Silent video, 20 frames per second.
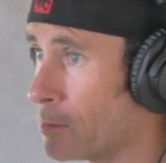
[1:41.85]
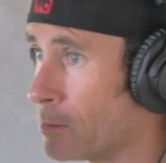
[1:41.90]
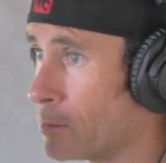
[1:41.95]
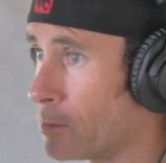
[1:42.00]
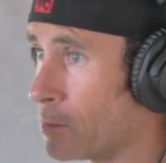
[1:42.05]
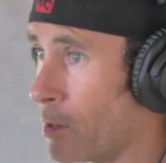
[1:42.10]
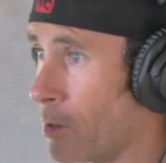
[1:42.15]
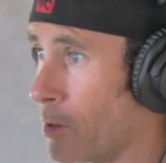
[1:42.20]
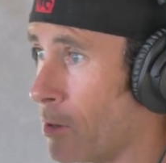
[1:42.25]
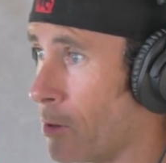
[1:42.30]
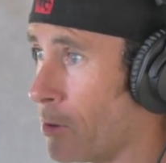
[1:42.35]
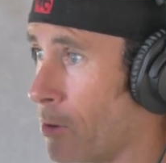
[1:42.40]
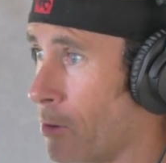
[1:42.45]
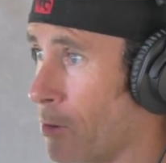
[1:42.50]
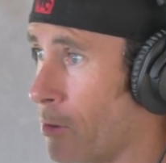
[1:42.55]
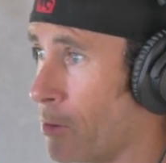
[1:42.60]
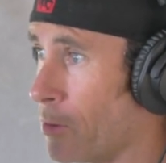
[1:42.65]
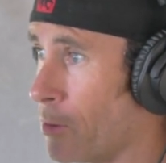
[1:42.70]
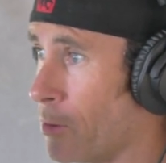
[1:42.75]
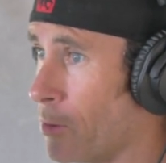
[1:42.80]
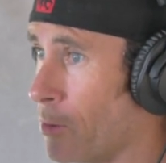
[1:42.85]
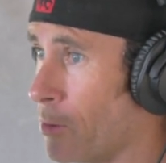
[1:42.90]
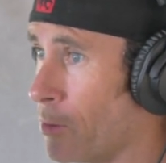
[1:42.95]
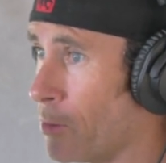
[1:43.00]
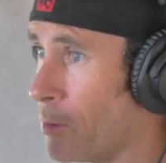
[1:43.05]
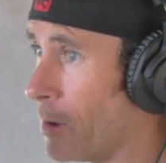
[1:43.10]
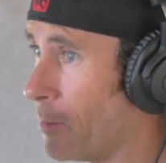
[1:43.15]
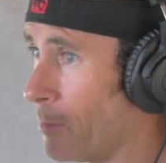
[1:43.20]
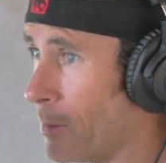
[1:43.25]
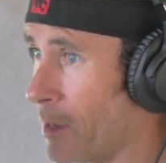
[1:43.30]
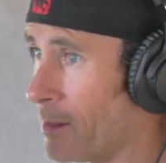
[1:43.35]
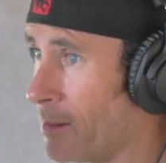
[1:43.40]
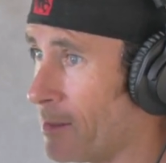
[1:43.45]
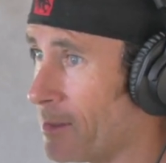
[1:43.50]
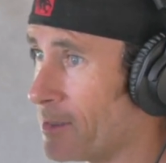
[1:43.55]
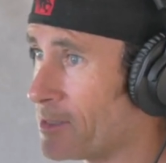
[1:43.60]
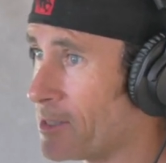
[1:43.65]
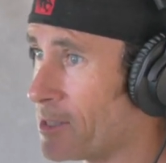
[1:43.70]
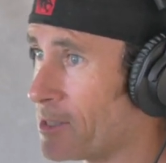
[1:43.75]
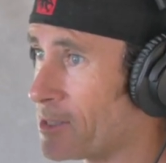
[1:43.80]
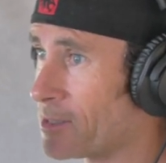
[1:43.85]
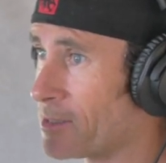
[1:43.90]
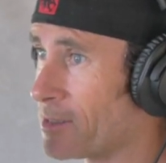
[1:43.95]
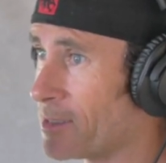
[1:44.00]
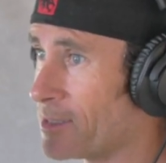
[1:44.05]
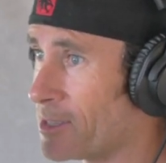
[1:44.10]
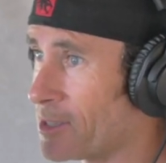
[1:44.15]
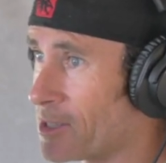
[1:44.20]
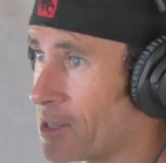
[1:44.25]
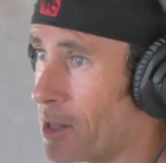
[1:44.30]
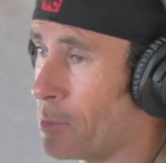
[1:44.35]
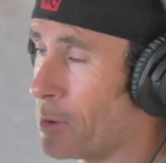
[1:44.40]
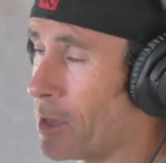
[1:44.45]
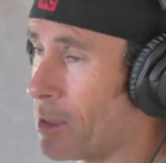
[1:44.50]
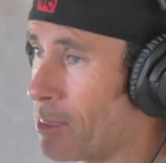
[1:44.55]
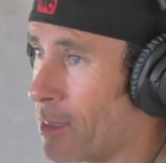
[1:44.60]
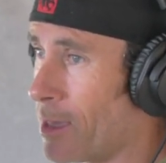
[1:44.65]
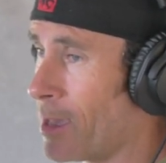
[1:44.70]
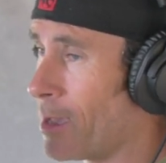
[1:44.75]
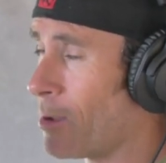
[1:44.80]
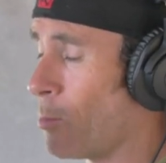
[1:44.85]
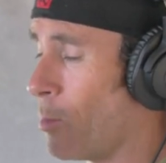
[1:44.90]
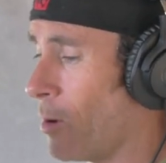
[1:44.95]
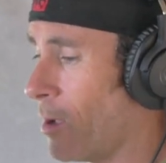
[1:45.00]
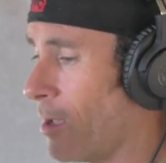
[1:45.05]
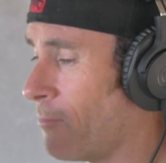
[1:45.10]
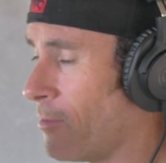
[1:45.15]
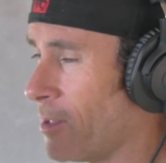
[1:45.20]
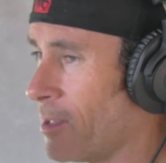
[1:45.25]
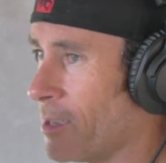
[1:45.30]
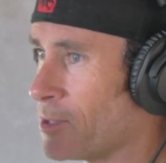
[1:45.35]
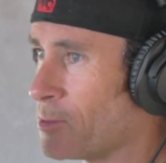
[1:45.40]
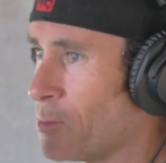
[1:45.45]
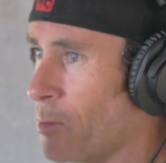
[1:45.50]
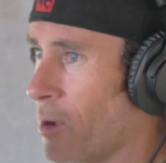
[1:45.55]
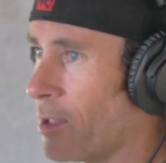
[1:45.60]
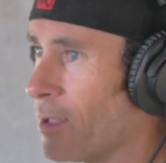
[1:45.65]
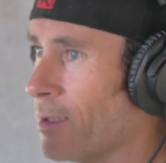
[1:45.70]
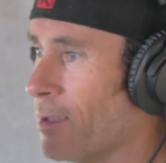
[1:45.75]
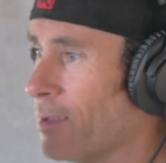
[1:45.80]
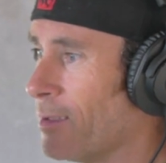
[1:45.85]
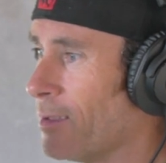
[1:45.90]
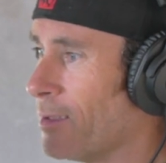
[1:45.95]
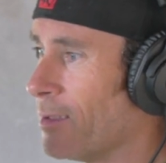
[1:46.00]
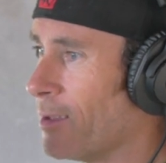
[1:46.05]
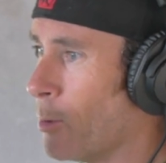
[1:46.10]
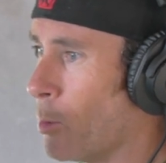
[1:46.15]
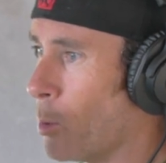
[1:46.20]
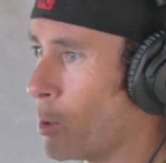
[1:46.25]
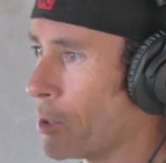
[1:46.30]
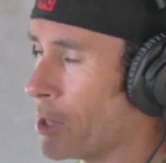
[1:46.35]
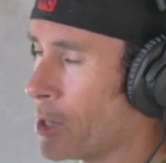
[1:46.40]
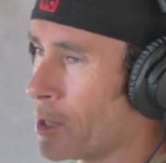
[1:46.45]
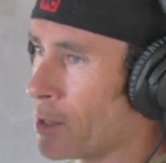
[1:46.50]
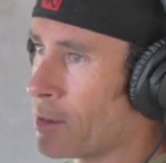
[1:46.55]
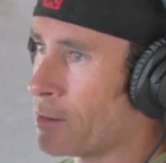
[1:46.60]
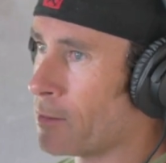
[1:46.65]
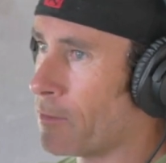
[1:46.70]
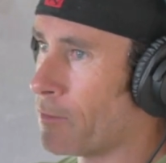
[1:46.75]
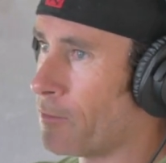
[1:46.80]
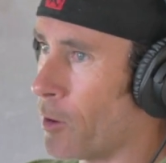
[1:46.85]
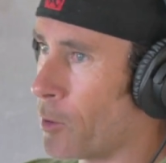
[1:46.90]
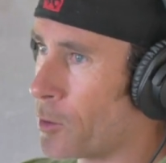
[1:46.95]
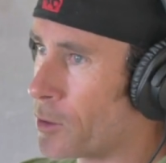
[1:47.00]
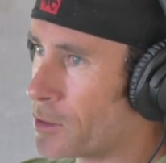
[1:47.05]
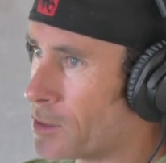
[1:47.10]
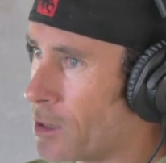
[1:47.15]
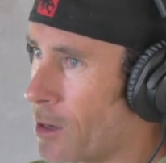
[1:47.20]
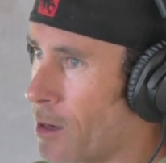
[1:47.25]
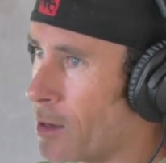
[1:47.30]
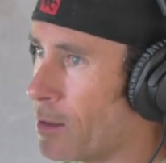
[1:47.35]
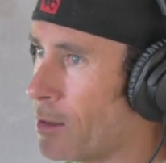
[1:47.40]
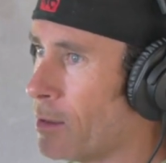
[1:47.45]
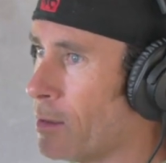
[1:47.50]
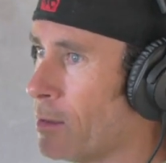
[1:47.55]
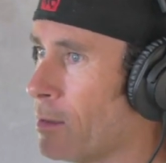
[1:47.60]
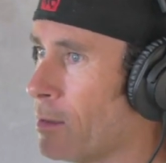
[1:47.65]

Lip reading: So I mean, is this going to be a thing? If it is, what are you going to focus on?